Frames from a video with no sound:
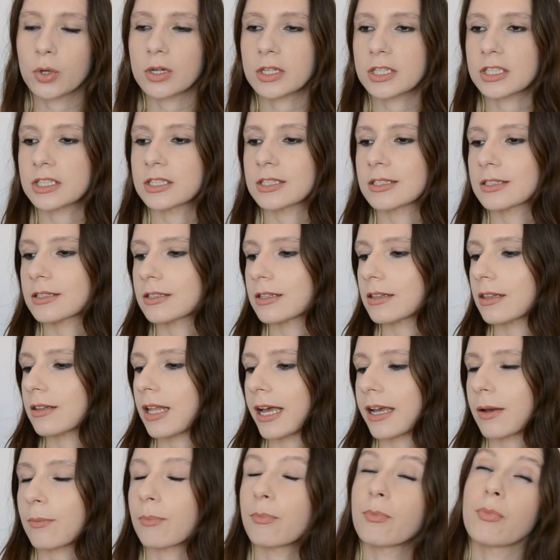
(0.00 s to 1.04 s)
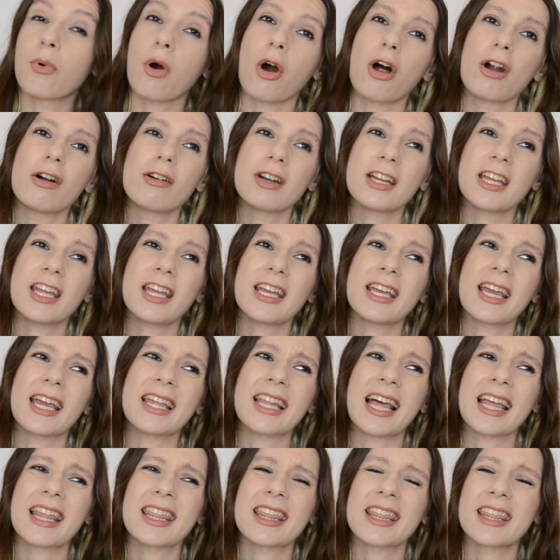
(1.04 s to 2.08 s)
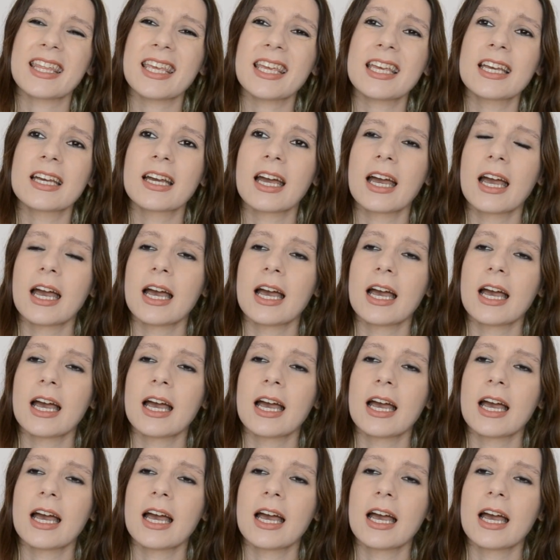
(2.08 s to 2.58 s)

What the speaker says: it's like boring. And I think